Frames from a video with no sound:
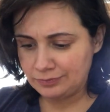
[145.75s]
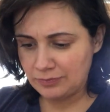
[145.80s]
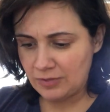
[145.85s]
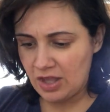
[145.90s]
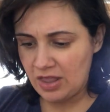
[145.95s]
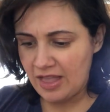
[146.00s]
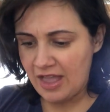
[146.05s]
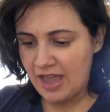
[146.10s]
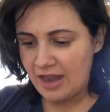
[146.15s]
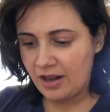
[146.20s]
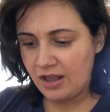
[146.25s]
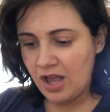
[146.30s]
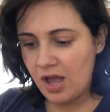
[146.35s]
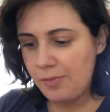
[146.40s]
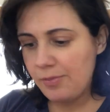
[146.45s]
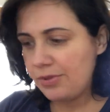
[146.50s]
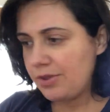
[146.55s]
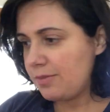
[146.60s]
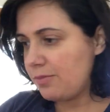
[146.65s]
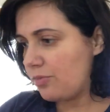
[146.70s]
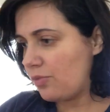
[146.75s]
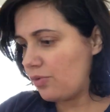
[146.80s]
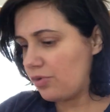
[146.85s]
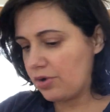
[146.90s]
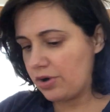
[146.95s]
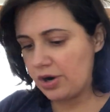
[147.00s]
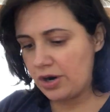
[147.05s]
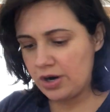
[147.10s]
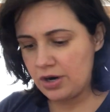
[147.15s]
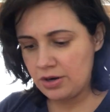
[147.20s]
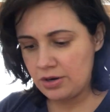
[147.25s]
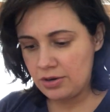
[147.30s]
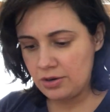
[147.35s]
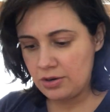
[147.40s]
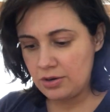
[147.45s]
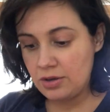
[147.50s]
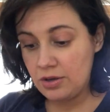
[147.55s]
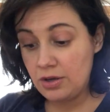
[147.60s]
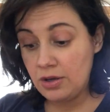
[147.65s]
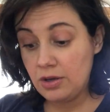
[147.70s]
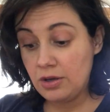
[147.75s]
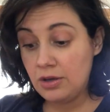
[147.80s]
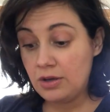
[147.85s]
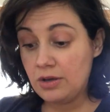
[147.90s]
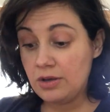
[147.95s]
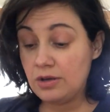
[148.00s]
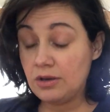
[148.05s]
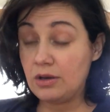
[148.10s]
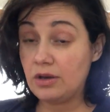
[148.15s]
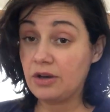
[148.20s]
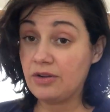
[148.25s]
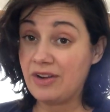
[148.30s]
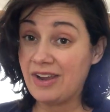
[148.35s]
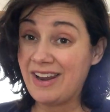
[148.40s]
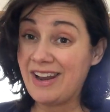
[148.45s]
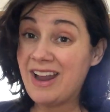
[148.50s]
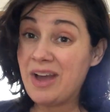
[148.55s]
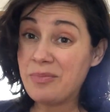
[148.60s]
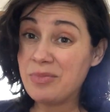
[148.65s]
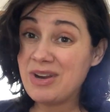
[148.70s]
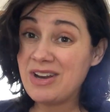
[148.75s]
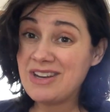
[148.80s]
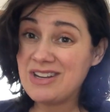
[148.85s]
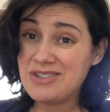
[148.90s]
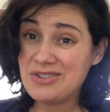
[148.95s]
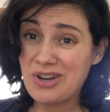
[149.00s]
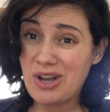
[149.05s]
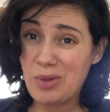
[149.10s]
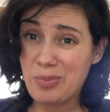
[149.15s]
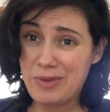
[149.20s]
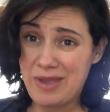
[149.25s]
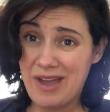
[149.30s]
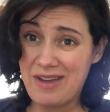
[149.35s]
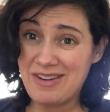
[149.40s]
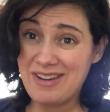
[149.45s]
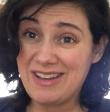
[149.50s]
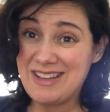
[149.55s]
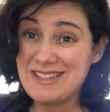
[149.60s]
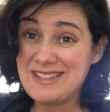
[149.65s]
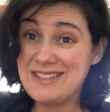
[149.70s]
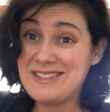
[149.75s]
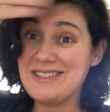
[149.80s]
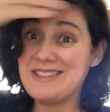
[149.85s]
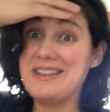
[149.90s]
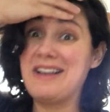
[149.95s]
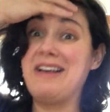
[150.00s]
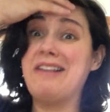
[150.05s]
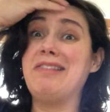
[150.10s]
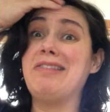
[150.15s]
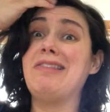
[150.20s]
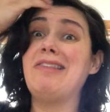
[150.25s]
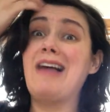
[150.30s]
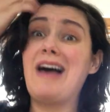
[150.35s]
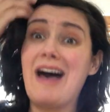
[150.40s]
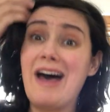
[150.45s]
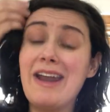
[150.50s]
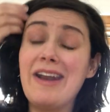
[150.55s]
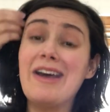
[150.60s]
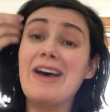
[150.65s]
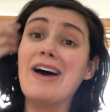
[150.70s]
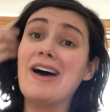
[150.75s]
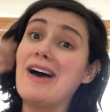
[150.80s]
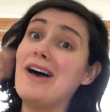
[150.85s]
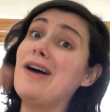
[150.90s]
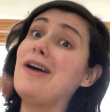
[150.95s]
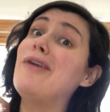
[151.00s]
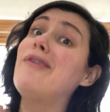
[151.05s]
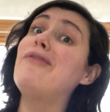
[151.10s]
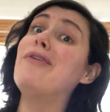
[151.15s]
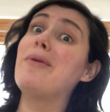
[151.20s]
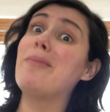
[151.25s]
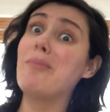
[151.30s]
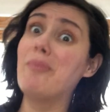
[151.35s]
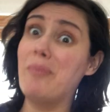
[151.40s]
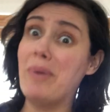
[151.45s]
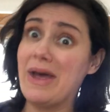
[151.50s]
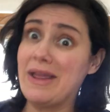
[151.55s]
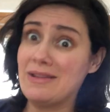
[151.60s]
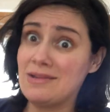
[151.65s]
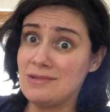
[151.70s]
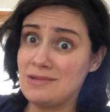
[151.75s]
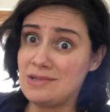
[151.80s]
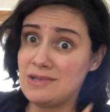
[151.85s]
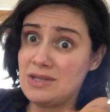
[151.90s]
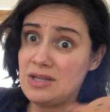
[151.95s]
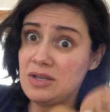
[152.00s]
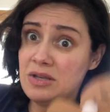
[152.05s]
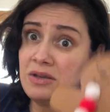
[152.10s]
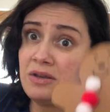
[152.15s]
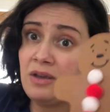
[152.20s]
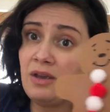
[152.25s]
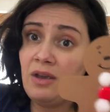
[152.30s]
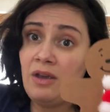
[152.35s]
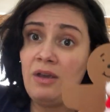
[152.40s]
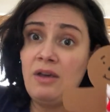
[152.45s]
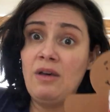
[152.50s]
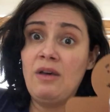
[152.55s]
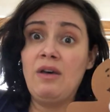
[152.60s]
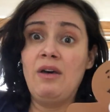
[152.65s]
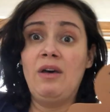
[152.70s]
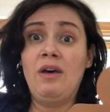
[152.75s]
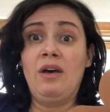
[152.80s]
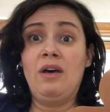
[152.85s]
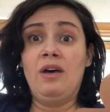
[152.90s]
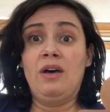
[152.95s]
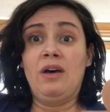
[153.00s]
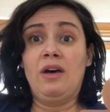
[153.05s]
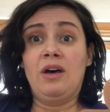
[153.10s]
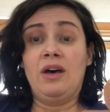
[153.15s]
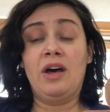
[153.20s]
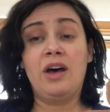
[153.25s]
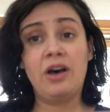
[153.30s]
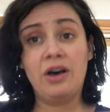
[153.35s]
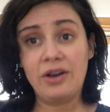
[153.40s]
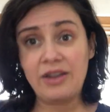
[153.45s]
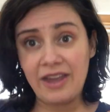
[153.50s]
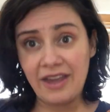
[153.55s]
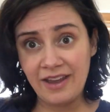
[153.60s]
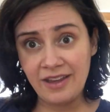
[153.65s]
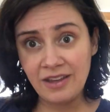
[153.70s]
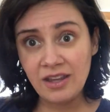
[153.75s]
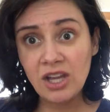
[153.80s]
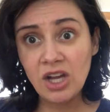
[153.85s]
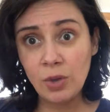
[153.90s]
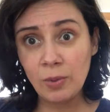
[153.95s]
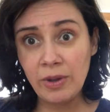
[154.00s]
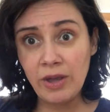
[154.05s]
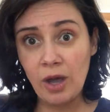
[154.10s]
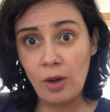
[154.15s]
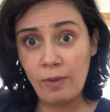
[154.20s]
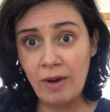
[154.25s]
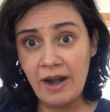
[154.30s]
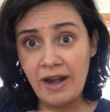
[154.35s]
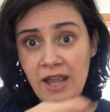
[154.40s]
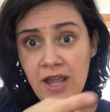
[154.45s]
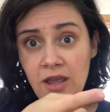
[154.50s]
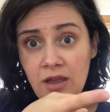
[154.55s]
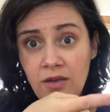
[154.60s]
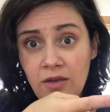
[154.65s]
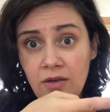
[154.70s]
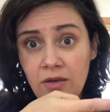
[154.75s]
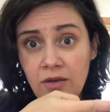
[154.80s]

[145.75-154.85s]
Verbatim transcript: We'll add a couple more. All right, now I'm gonna need your help counting because this is a lot of buttons. Okay, here we go, ready?